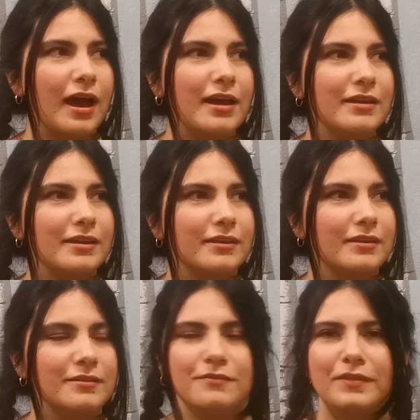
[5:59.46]
I
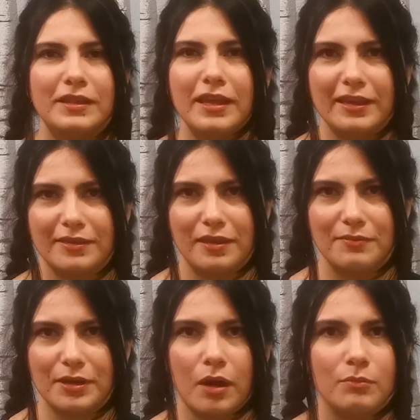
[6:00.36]
feel like they
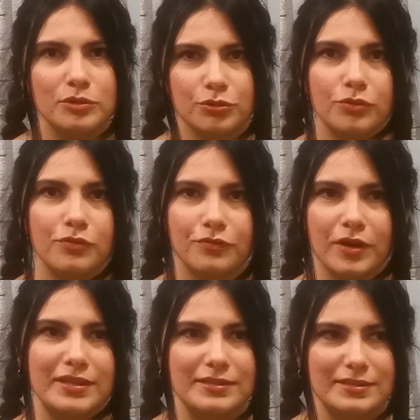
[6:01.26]
become true
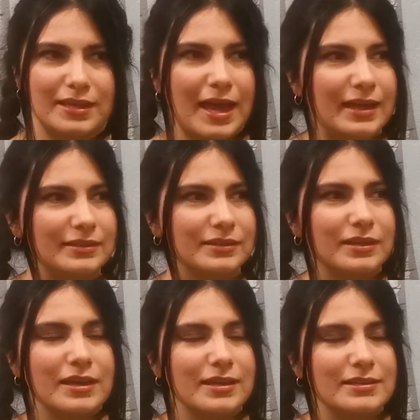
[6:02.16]
friends,
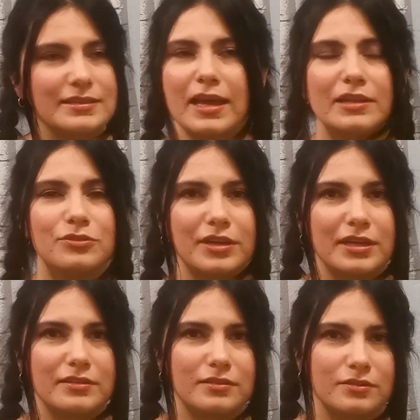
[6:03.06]
and Sandra
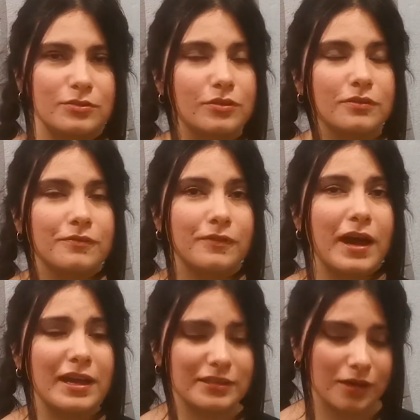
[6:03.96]
gets to
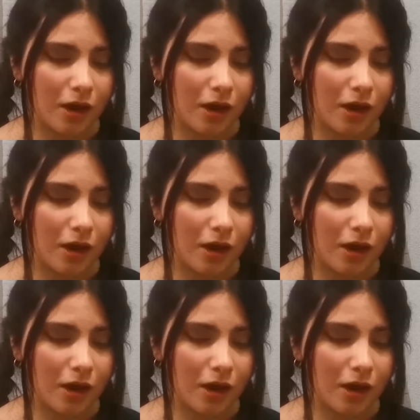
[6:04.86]
confide